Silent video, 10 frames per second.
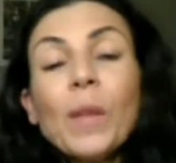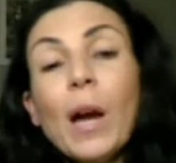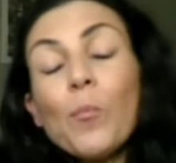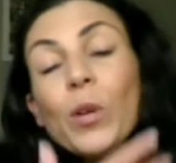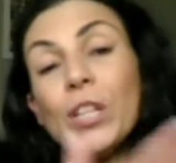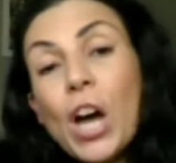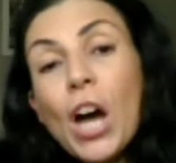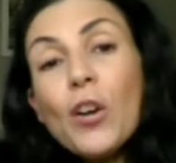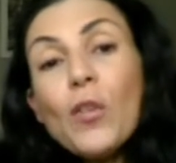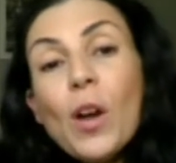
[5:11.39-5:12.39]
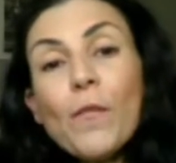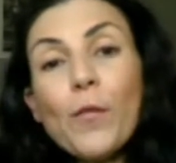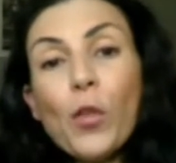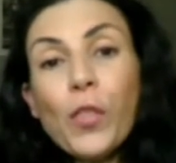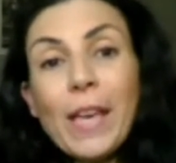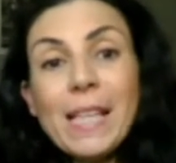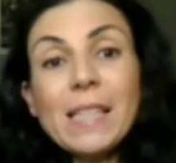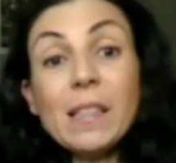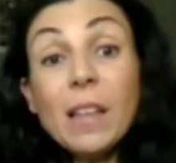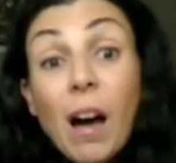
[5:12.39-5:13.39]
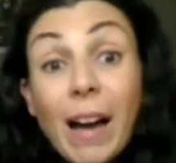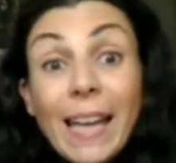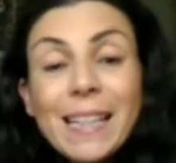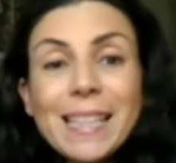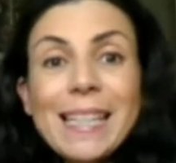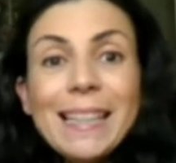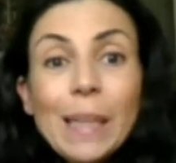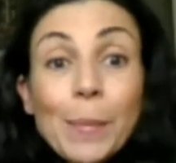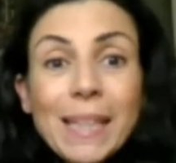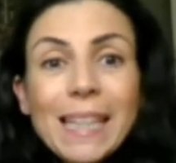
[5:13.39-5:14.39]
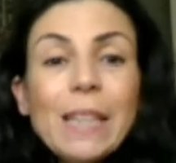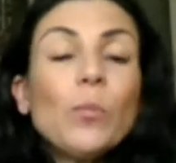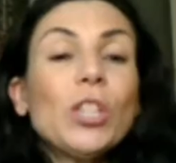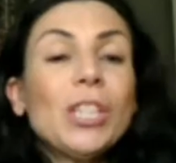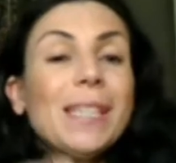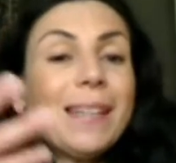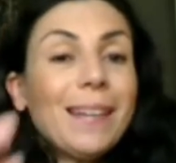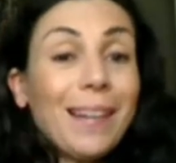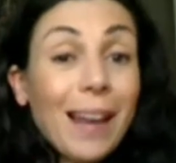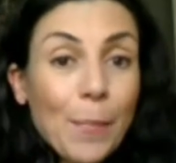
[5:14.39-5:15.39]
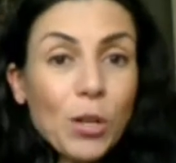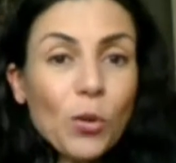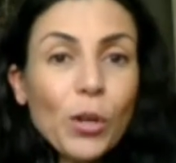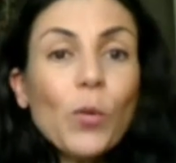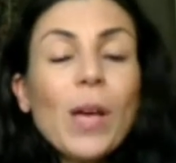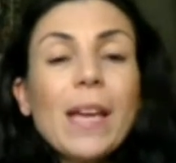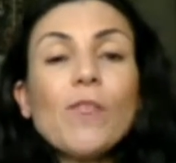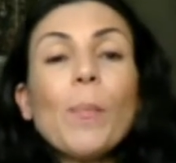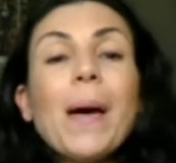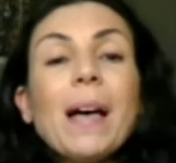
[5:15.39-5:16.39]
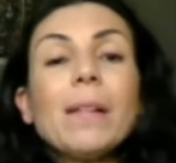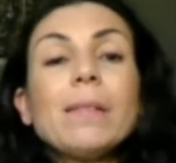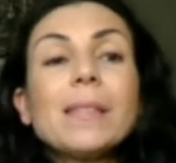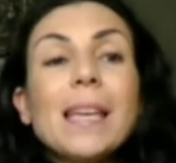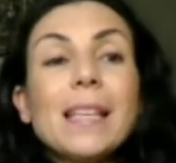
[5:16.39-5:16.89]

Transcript: And we know for things like D-limonene, which is in lemon oil, it repels